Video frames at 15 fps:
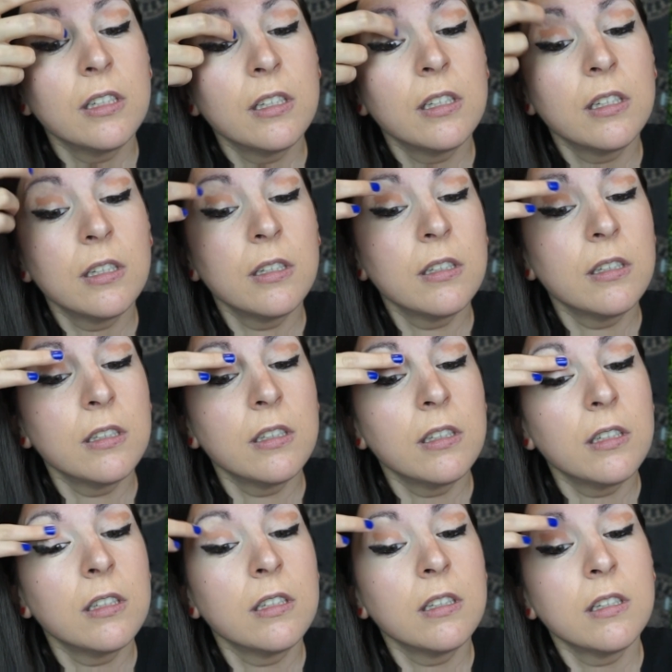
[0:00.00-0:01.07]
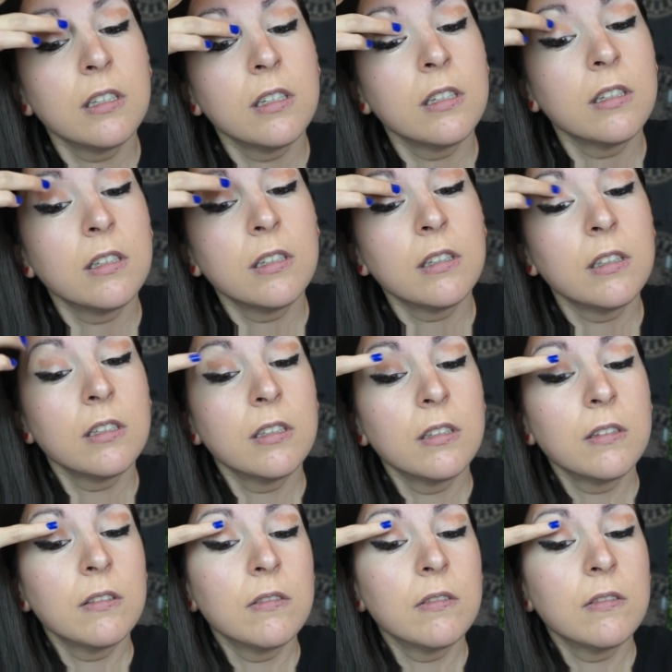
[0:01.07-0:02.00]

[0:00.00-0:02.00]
(silence)